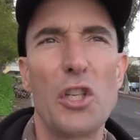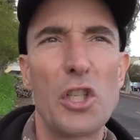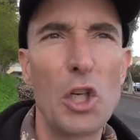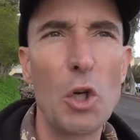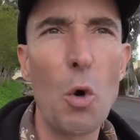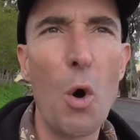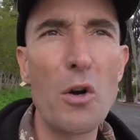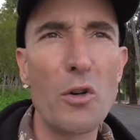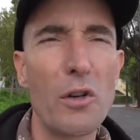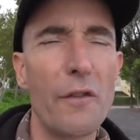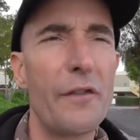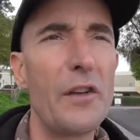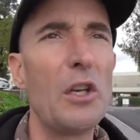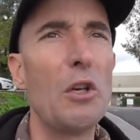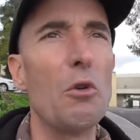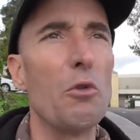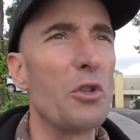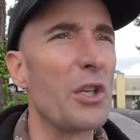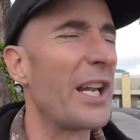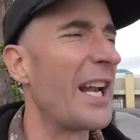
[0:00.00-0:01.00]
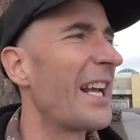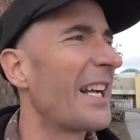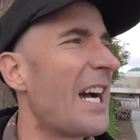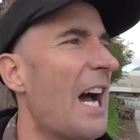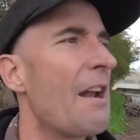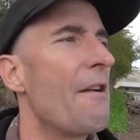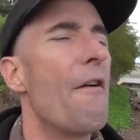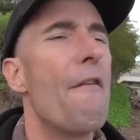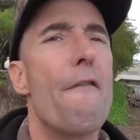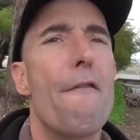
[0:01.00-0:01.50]
200 views, and I
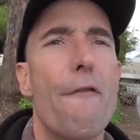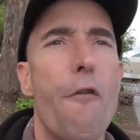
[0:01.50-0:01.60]
got